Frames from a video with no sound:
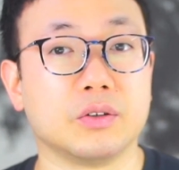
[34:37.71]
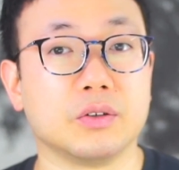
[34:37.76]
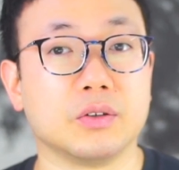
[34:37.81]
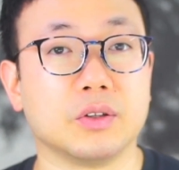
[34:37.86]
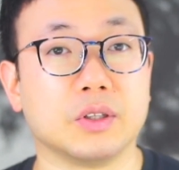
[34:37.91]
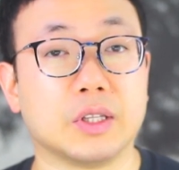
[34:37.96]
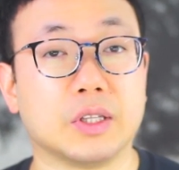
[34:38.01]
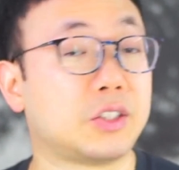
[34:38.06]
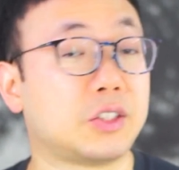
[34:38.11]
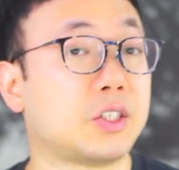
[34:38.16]

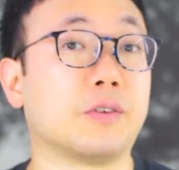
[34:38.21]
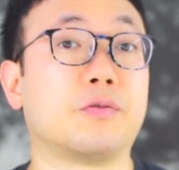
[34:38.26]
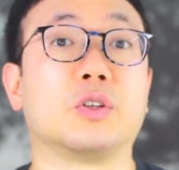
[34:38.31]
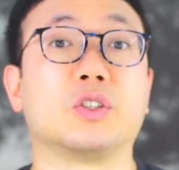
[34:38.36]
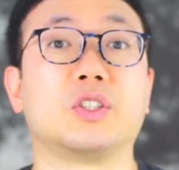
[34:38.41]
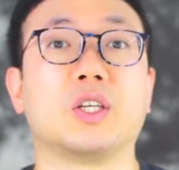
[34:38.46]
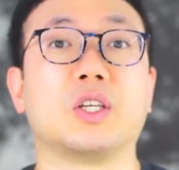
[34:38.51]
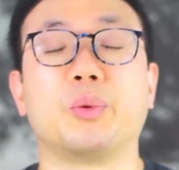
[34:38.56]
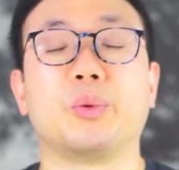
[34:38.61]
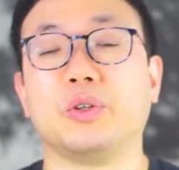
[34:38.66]
let's say, for
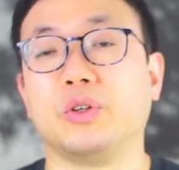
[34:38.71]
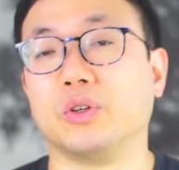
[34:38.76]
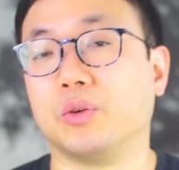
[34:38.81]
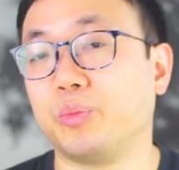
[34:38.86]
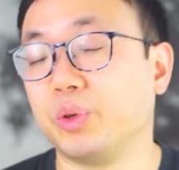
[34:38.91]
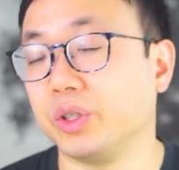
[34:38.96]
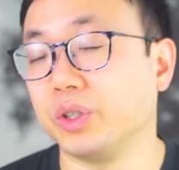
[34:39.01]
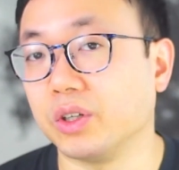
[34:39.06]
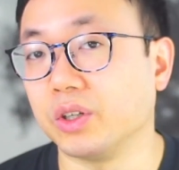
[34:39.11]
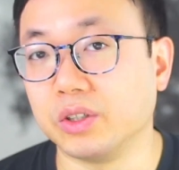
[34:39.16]
example, you're a
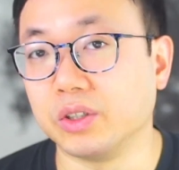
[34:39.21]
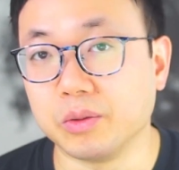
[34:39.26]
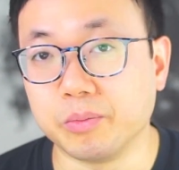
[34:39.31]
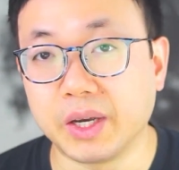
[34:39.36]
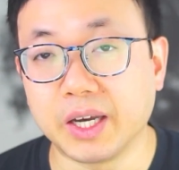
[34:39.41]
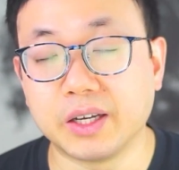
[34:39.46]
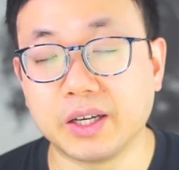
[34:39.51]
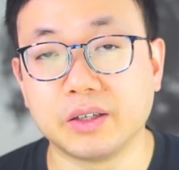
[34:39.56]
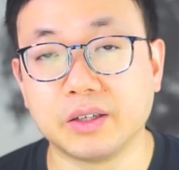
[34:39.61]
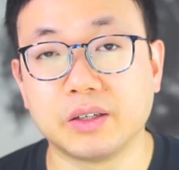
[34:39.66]

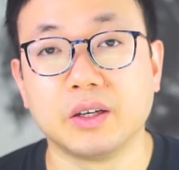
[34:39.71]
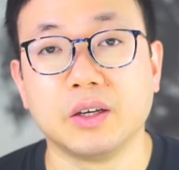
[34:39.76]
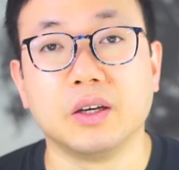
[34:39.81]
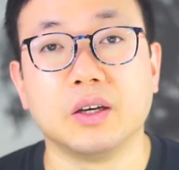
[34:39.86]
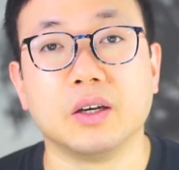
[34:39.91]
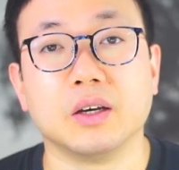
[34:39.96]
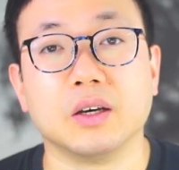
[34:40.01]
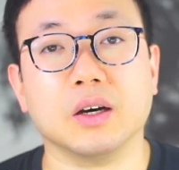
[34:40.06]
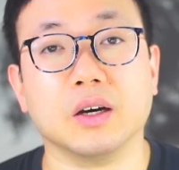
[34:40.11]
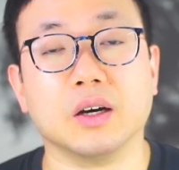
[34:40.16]
print-on-demand
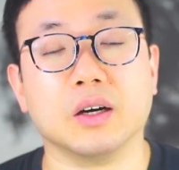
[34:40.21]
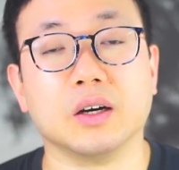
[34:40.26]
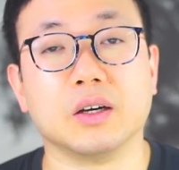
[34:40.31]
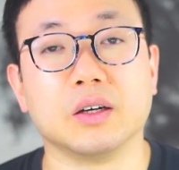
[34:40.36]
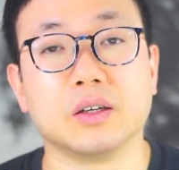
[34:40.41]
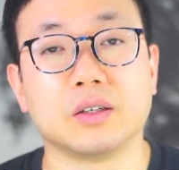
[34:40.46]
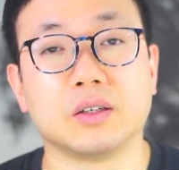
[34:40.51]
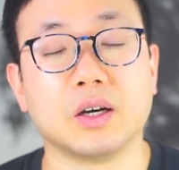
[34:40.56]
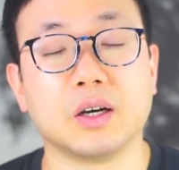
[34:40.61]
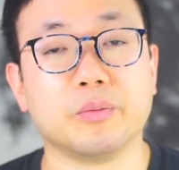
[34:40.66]

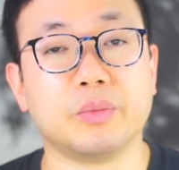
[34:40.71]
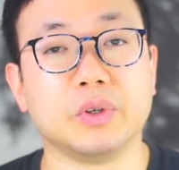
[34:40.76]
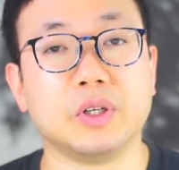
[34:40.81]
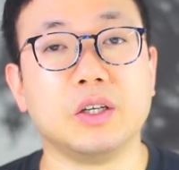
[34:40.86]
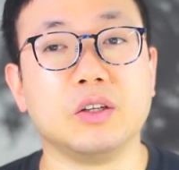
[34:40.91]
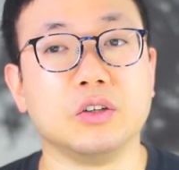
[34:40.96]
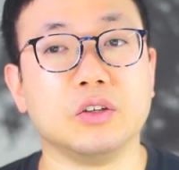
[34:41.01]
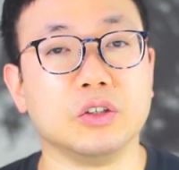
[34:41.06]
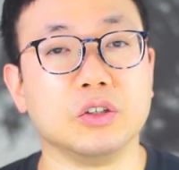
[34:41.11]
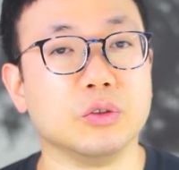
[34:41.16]
company
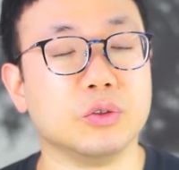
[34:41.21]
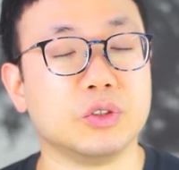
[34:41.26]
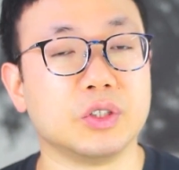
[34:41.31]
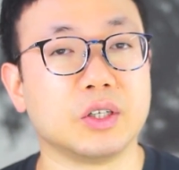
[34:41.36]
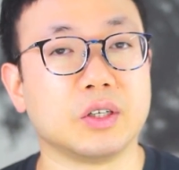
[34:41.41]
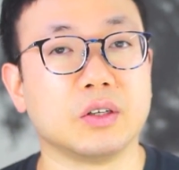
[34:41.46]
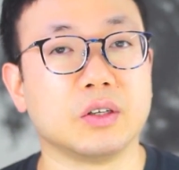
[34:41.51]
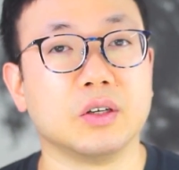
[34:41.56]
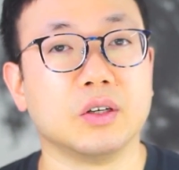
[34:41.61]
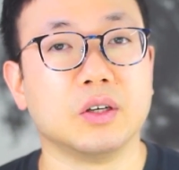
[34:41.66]
and you're
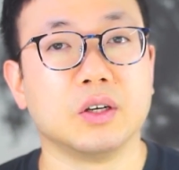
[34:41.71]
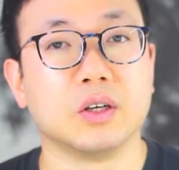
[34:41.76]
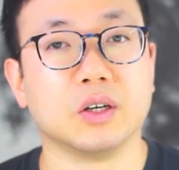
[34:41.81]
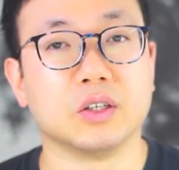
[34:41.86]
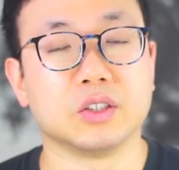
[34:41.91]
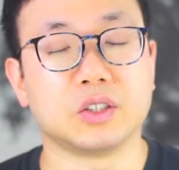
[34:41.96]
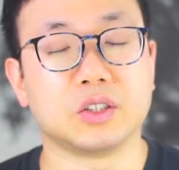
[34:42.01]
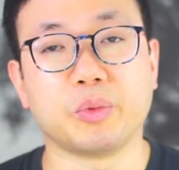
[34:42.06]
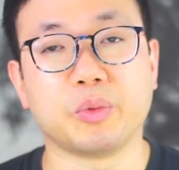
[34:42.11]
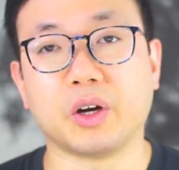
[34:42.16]
using a
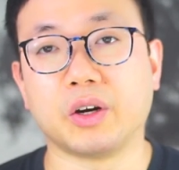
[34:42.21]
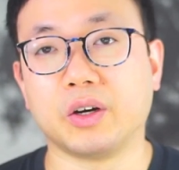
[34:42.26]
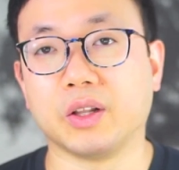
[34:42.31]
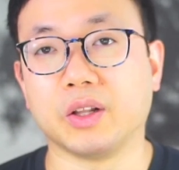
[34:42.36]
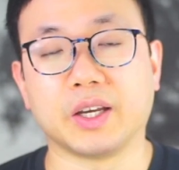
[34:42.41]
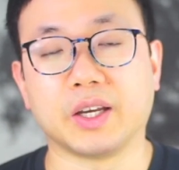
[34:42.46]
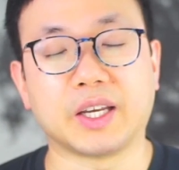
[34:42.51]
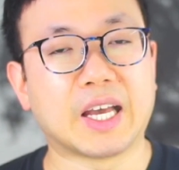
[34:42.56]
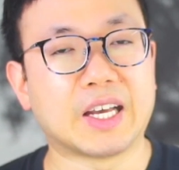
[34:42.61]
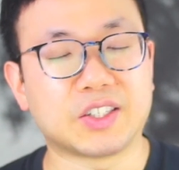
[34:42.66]
supplier
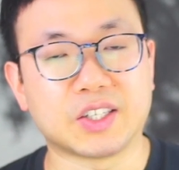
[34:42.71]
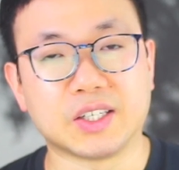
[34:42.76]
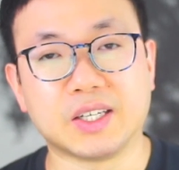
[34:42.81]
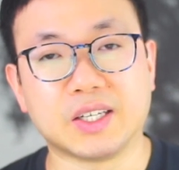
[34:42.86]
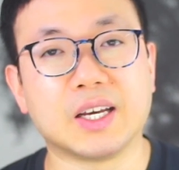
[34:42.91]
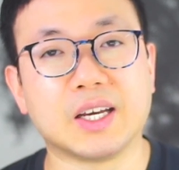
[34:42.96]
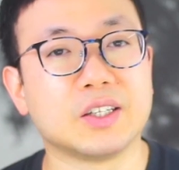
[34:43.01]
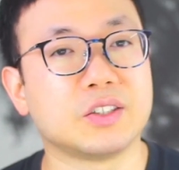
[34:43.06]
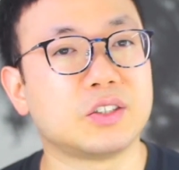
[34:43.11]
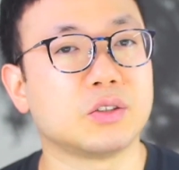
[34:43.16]
like
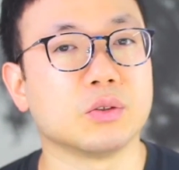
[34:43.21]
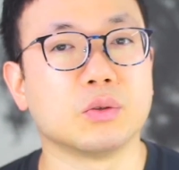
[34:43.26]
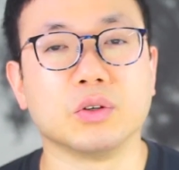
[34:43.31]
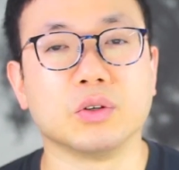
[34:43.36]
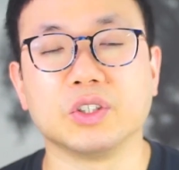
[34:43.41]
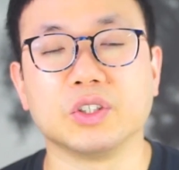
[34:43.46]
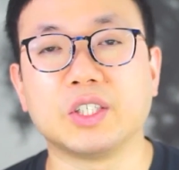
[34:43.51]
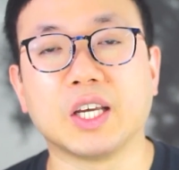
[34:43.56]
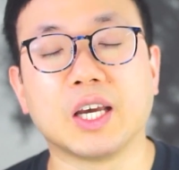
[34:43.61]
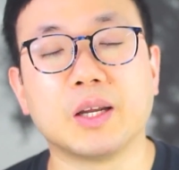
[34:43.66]
SNS or
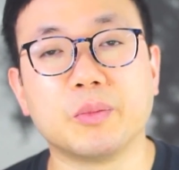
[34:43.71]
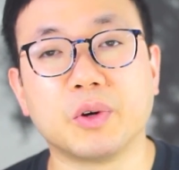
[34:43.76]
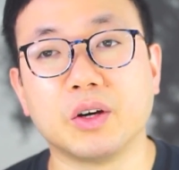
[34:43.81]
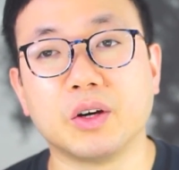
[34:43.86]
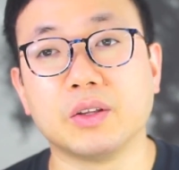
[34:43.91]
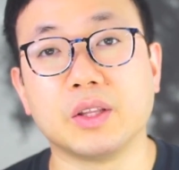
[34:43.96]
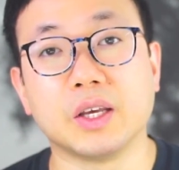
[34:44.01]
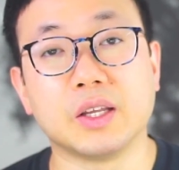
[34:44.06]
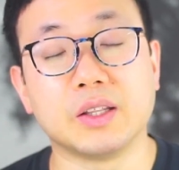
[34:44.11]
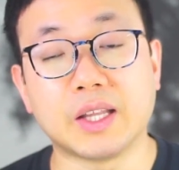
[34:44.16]

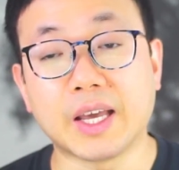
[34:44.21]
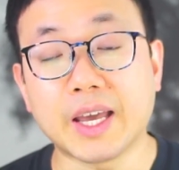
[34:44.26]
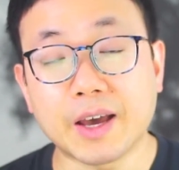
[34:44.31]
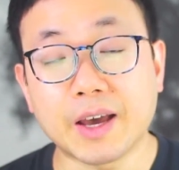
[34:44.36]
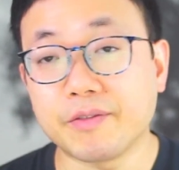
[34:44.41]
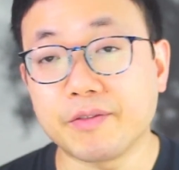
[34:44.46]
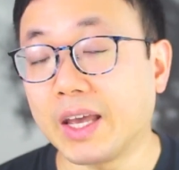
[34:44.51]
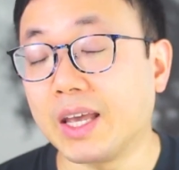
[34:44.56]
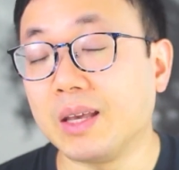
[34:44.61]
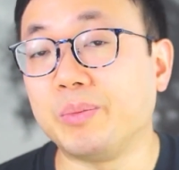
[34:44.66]
Sanmar, then they
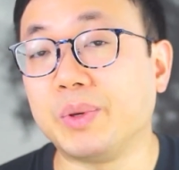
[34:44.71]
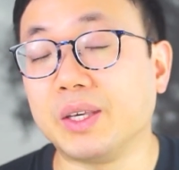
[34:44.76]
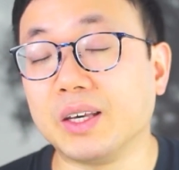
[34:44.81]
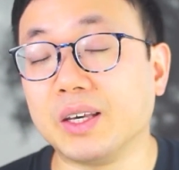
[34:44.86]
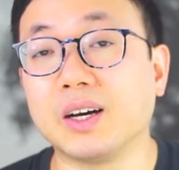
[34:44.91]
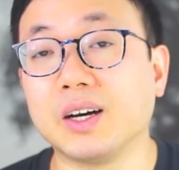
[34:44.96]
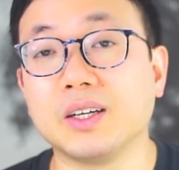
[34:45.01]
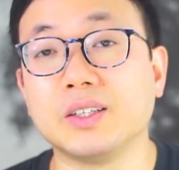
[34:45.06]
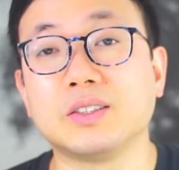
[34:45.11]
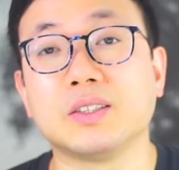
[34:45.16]
have
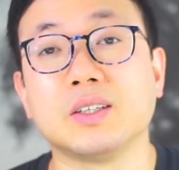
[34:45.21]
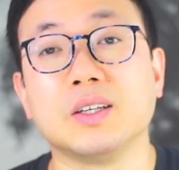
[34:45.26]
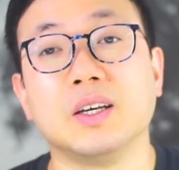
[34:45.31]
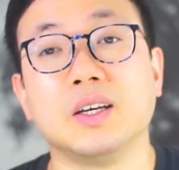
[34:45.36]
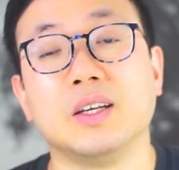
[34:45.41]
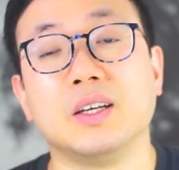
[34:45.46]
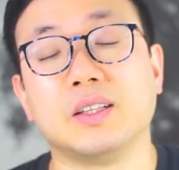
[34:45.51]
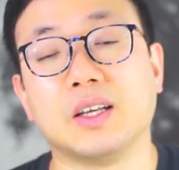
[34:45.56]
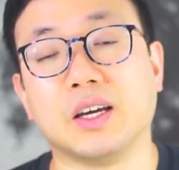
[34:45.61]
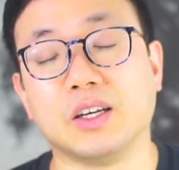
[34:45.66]
APIs
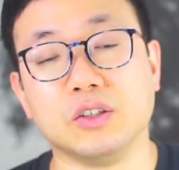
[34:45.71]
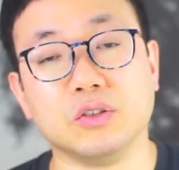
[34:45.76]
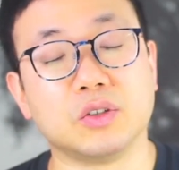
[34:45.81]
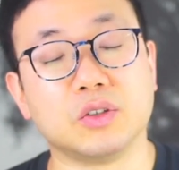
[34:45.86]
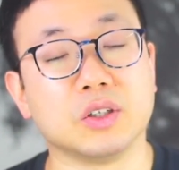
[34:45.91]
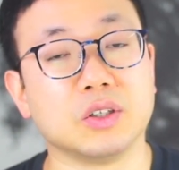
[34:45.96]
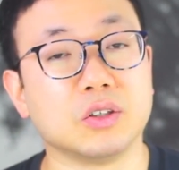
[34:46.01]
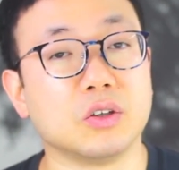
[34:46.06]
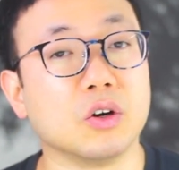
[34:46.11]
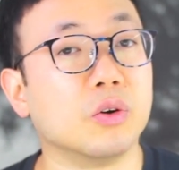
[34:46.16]
that you
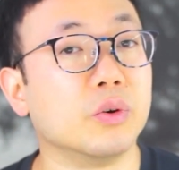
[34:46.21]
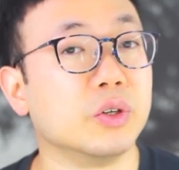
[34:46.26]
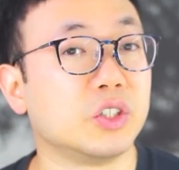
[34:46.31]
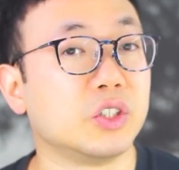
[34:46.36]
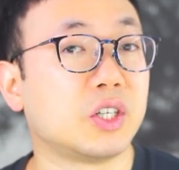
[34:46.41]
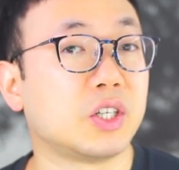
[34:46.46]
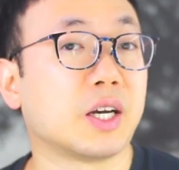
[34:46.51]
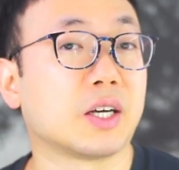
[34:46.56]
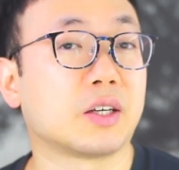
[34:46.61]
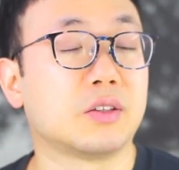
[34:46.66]
can go and
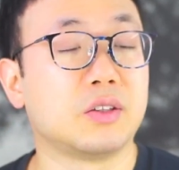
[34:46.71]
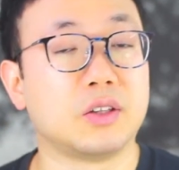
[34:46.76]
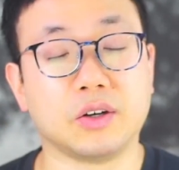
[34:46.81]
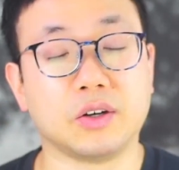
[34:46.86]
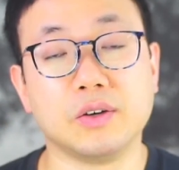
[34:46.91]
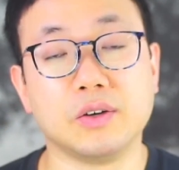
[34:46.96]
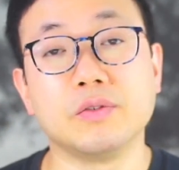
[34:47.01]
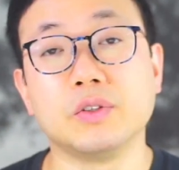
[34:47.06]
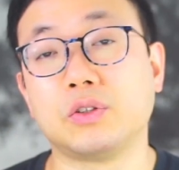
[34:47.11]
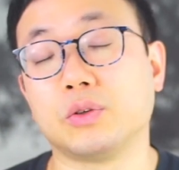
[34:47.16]
check
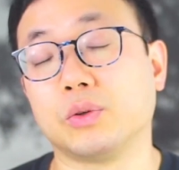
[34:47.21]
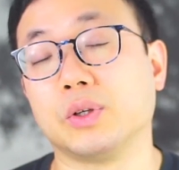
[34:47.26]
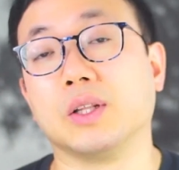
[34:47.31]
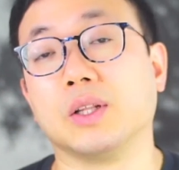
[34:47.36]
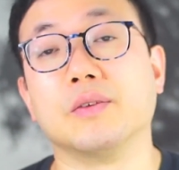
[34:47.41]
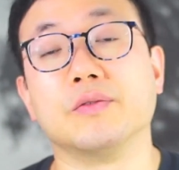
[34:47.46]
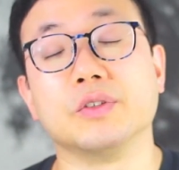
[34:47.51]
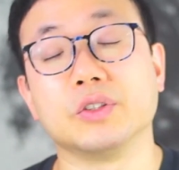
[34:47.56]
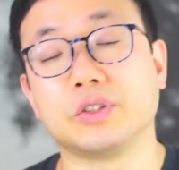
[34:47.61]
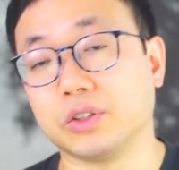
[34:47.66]
their inventory
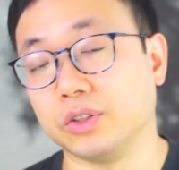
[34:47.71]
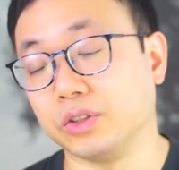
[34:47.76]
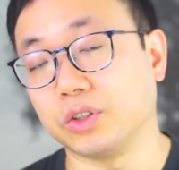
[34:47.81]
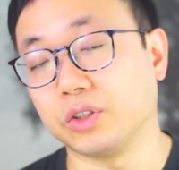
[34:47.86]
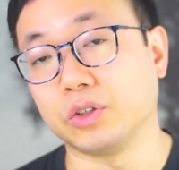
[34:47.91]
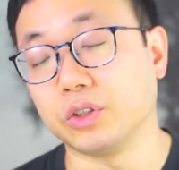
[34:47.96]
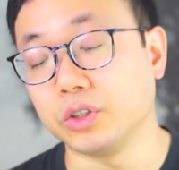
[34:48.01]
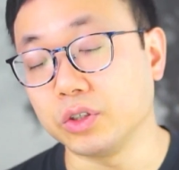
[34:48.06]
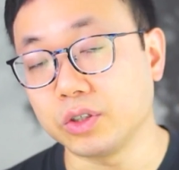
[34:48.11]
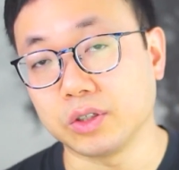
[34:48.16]
levels. And
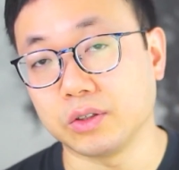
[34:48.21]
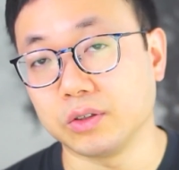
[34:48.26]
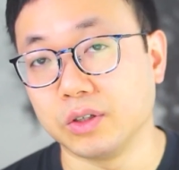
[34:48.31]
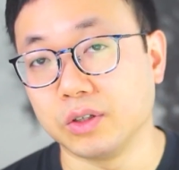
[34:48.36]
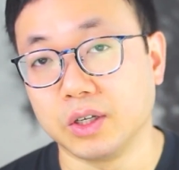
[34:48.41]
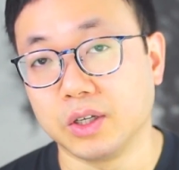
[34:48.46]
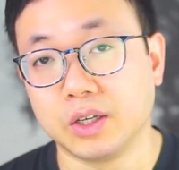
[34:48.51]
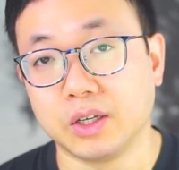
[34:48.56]
so you can